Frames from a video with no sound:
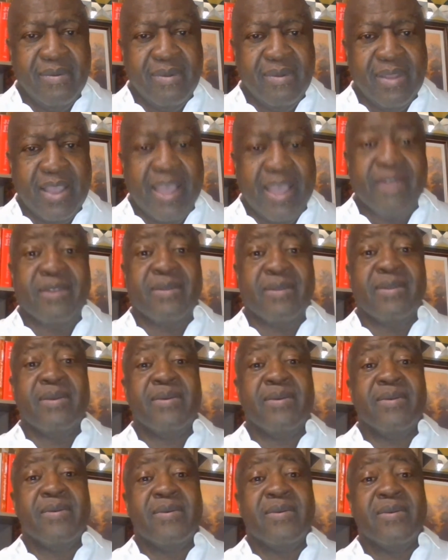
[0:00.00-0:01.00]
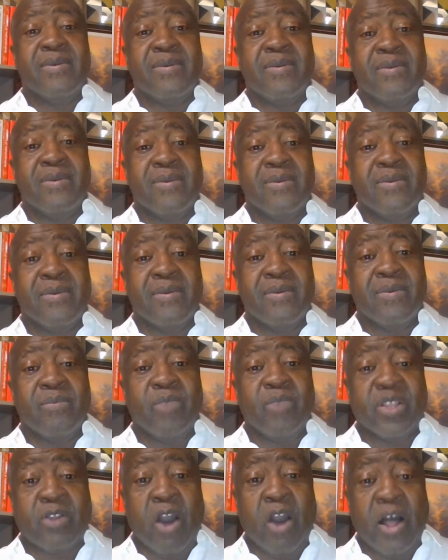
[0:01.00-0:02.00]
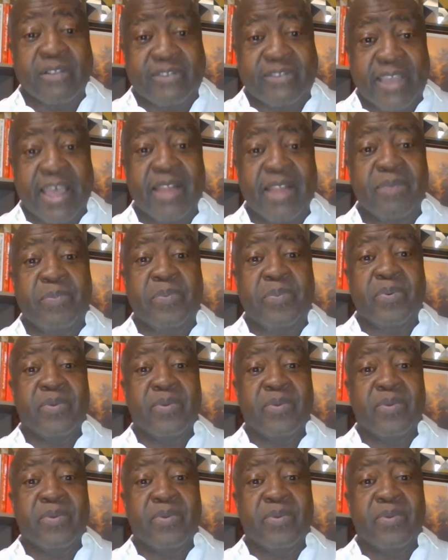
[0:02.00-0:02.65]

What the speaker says: And with God's help,